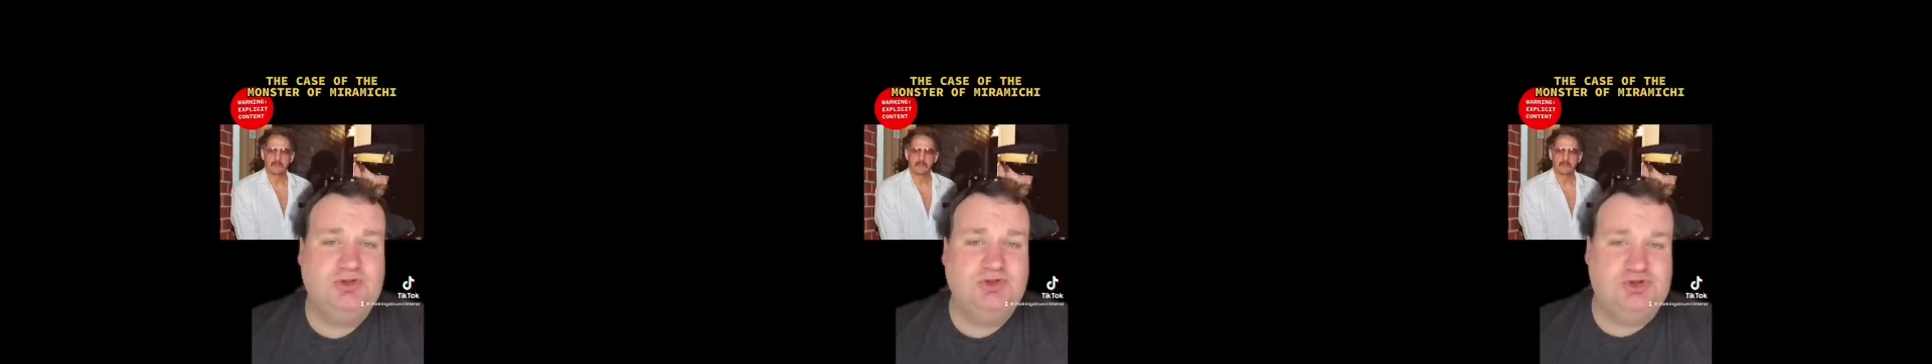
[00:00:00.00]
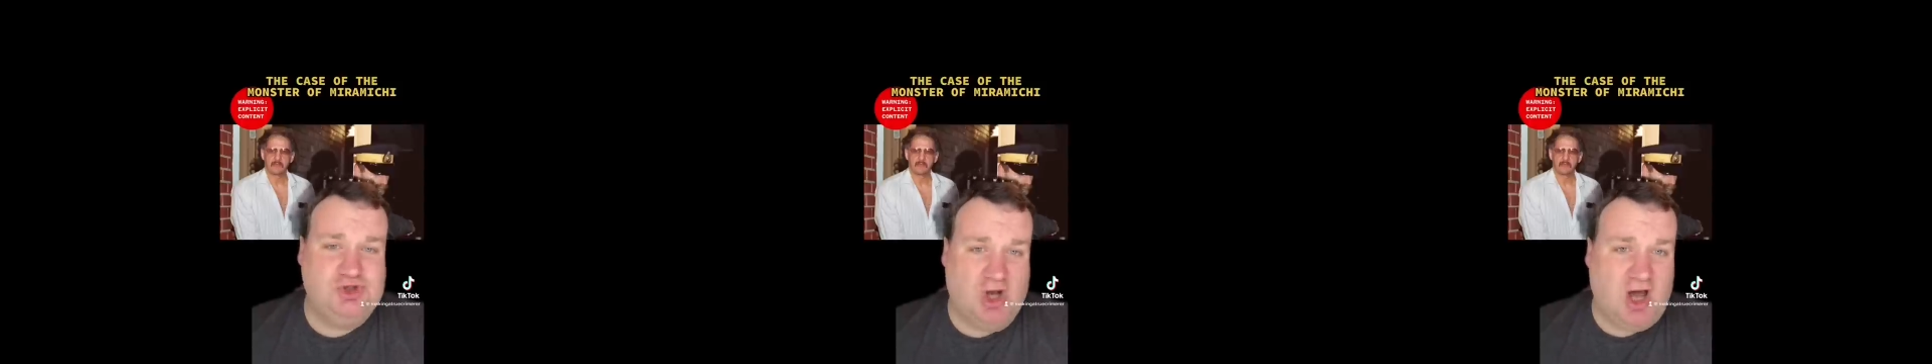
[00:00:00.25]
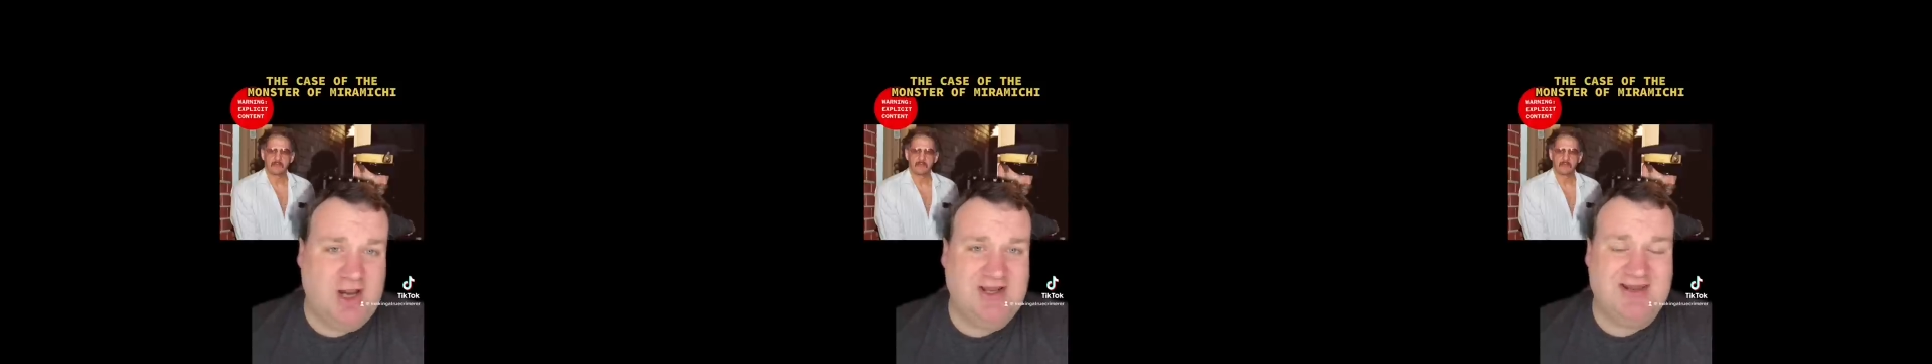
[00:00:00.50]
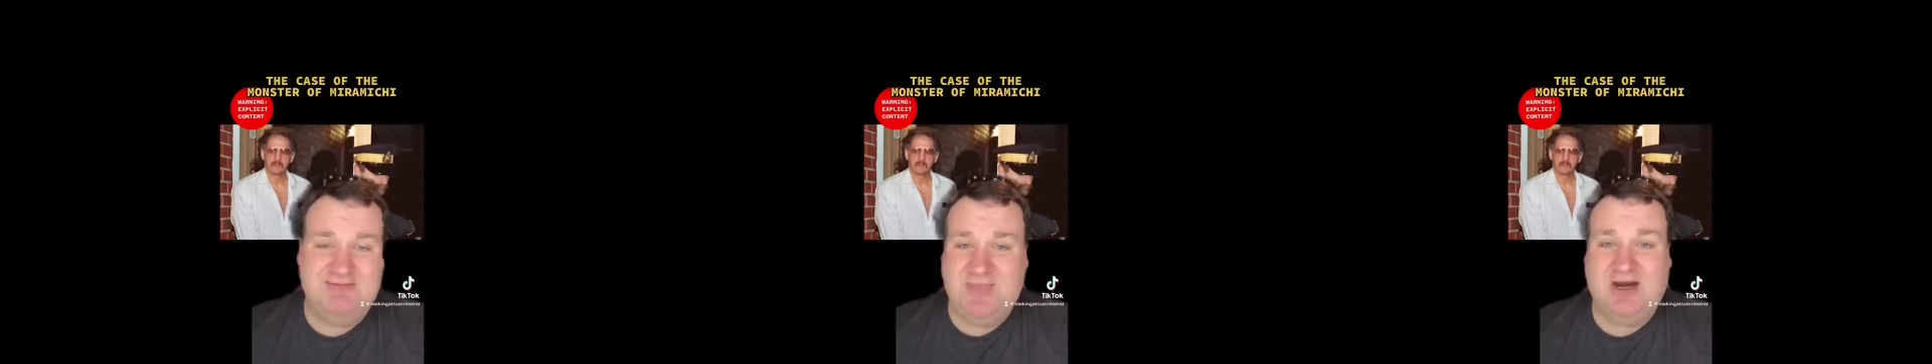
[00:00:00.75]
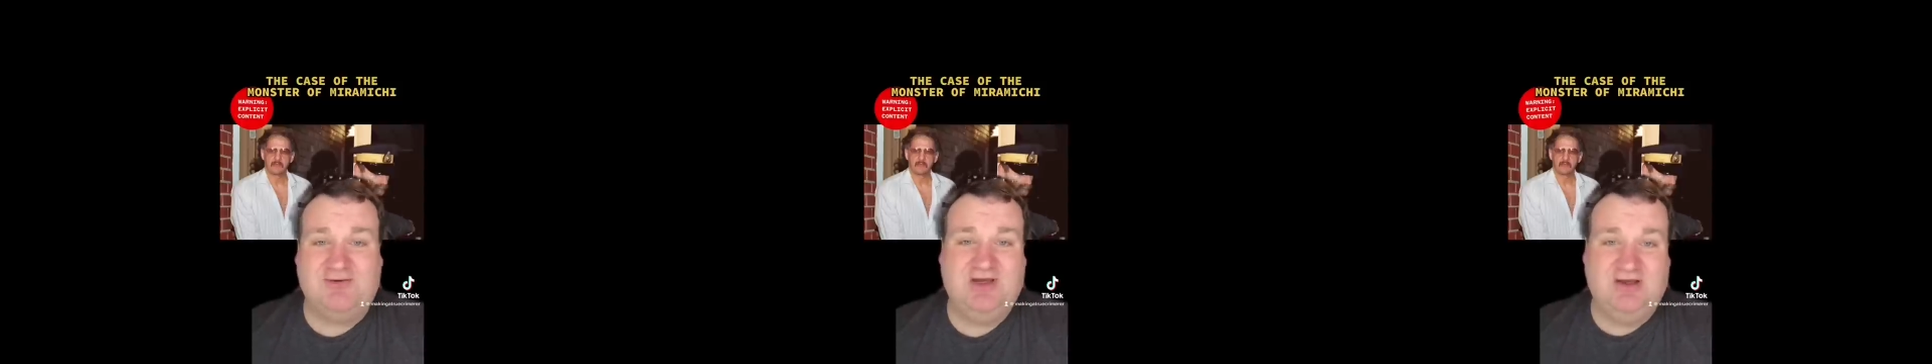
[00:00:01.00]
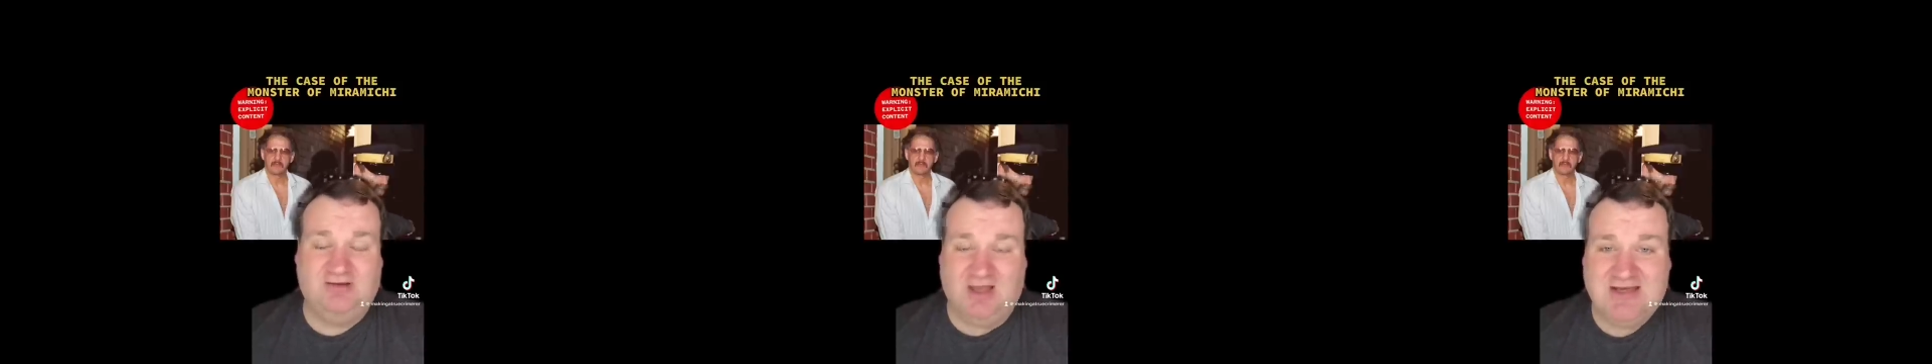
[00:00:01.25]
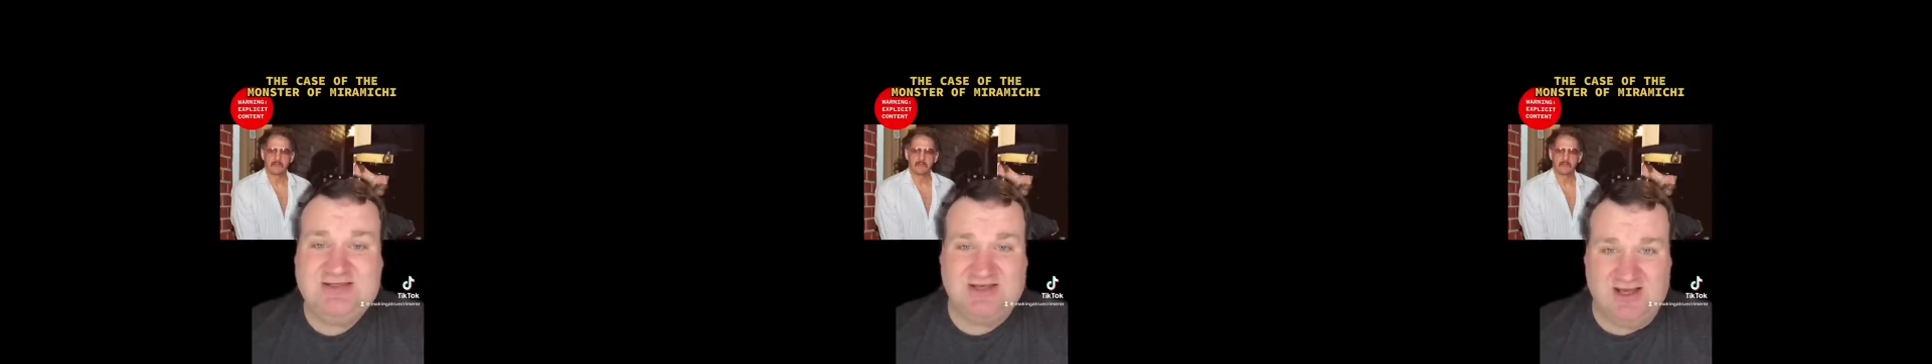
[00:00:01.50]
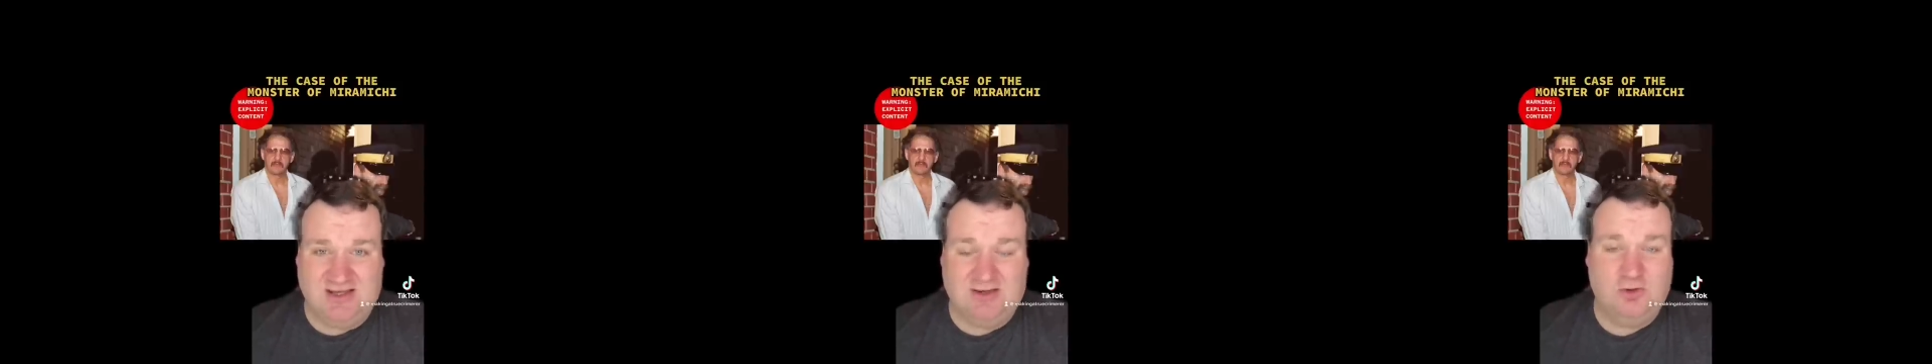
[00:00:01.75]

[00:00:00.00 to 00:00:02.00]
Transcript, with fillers: John and Mary Glendenning,